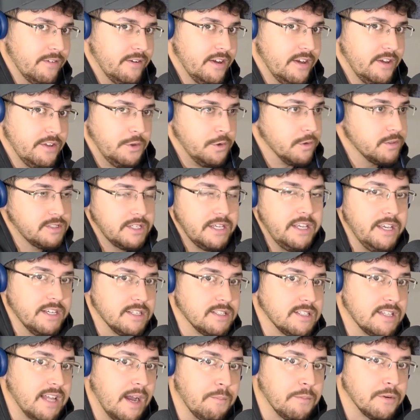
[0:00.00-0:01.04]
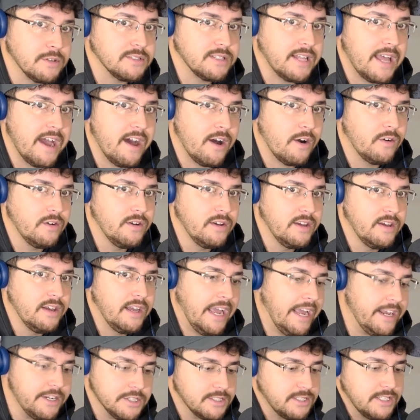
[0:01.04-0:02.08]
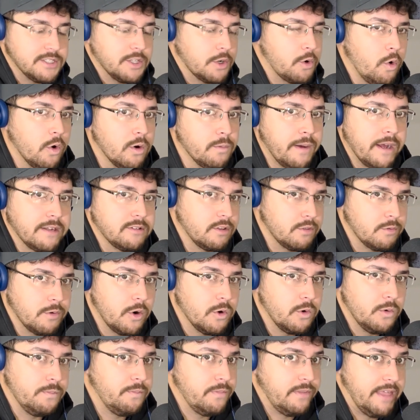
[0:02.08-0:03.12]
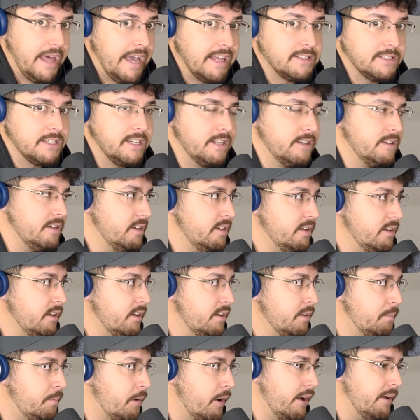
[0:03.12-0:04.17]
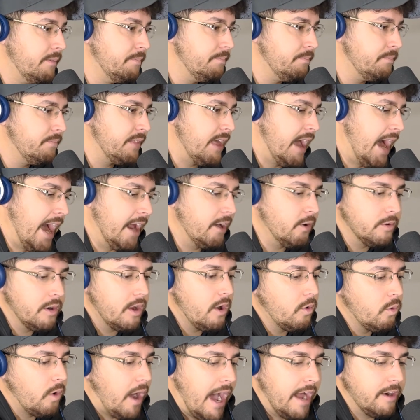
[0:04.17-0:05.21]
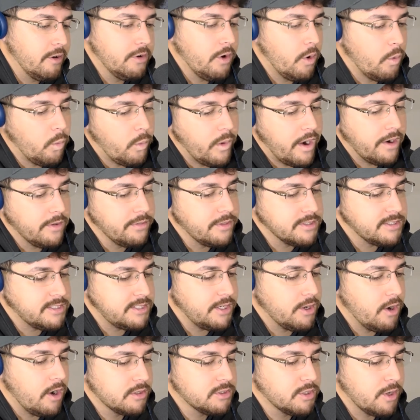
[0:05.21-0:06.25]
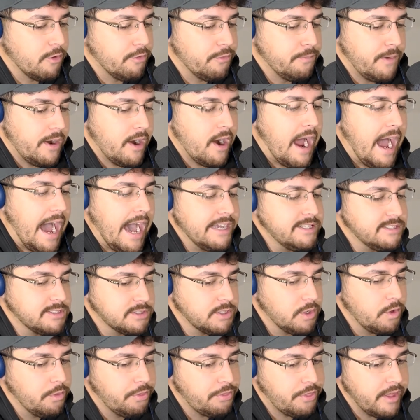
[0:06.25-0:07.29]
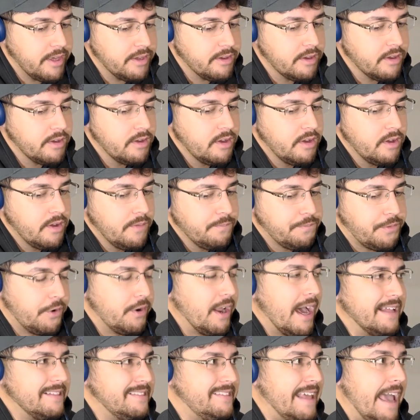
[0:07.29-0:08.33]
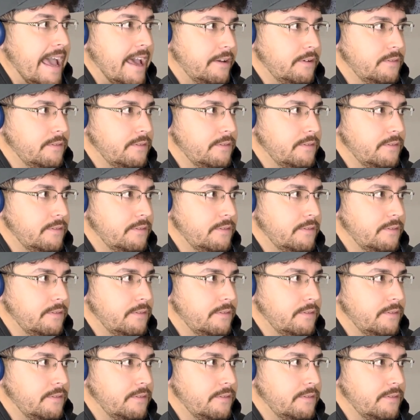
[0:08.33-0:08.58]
seeing his numbers now. He just needs a quarterback to throw to him. That's it. But I don't know where the Seahawks go from here. I still think they're not dead.